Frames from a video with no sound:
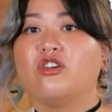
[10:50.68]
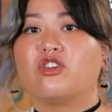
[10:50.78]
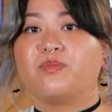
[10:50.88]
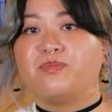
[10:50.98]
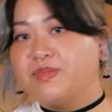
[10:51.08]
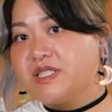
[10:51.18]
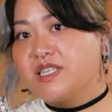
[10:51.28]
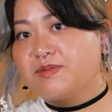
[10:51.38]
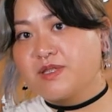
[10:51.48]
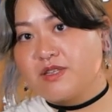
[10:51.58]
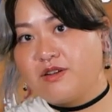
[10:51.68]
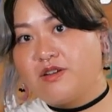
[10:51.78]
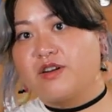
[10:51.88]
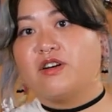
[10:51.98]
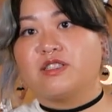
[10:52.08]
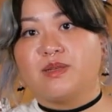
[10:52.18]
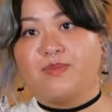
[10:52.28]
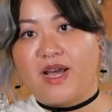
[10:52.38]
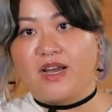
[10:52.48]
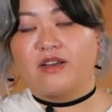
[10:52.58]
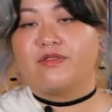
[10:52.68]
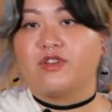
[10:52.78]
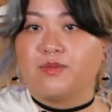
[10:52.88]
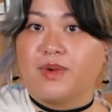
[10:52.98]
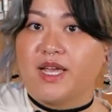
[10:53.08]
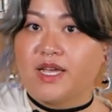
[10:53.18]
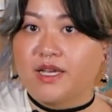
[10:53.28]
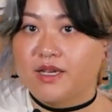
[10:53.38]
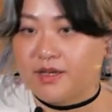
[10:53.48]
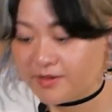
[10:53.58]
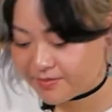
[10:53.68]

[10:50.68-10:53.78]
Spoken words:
or building up snow across the back of your bike.